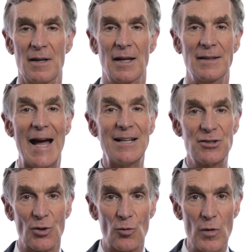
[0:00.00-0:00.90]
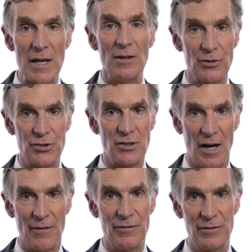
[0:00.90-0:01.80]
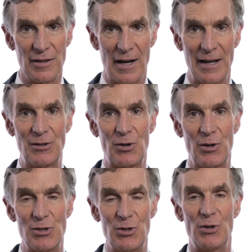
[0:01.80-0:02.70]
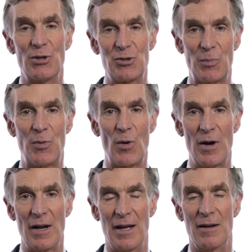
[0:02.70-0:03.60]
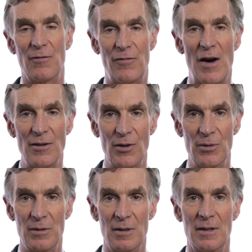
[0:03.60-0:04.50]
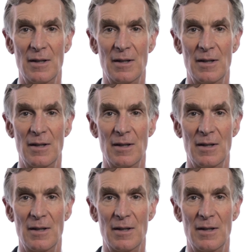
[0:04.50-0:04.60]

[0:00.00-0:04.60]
And that's the real stuff that I encourage you to support and follow.